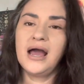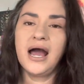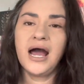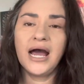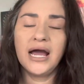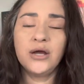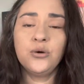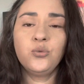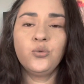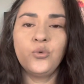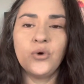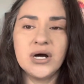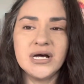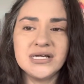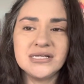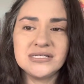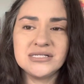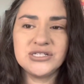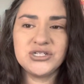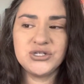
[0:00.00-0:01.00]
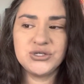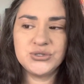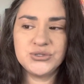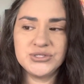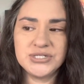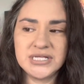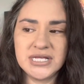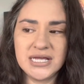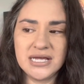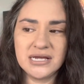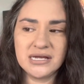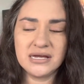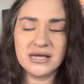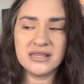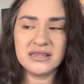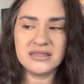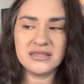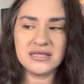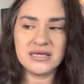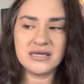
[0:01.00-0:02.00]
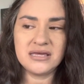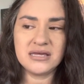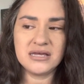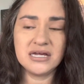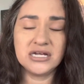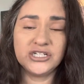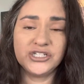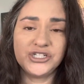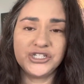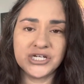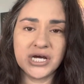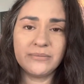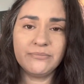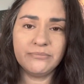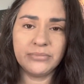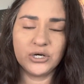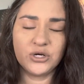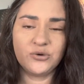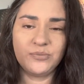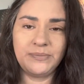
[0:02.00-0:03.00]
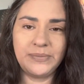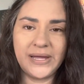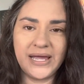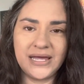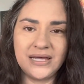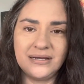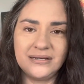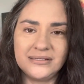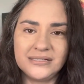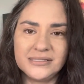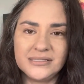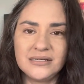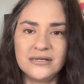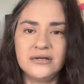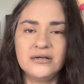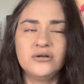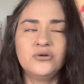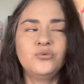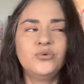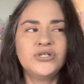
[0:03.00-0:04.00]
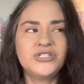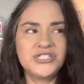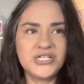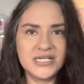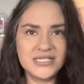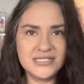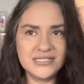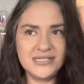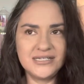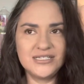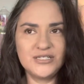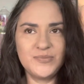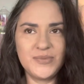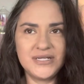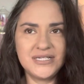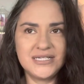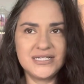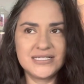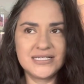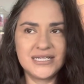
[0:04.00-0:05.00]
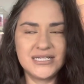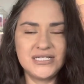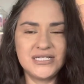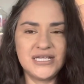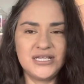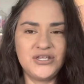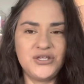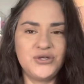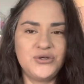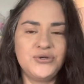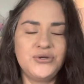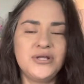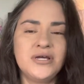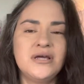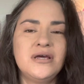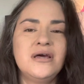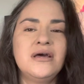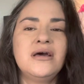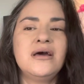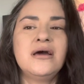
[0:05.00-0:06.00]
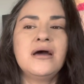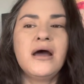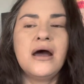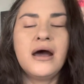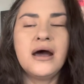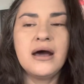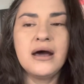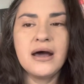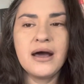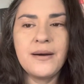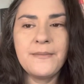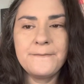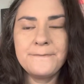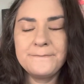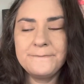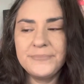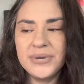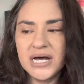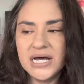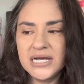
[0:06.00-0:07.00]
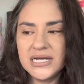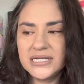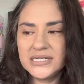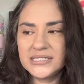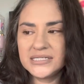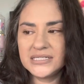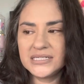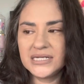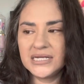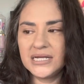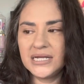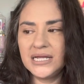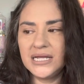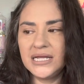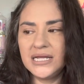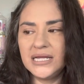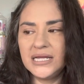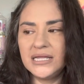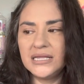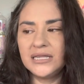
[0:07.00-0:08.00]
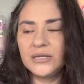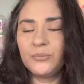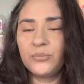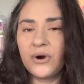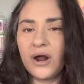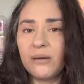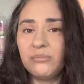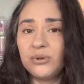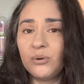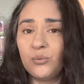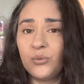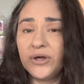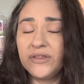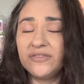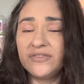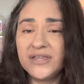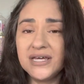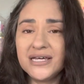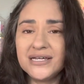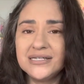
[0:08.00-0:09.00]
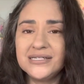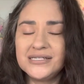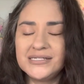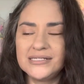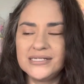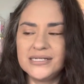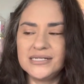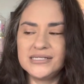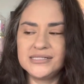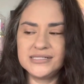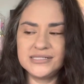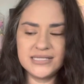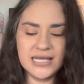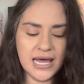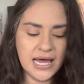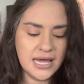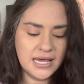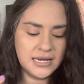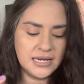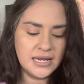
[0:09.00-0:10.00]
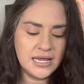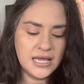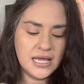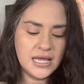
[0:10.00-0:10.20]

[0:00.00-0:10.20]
I was using the jumbo base, which has since been discontinued. Um, but the problem with this is that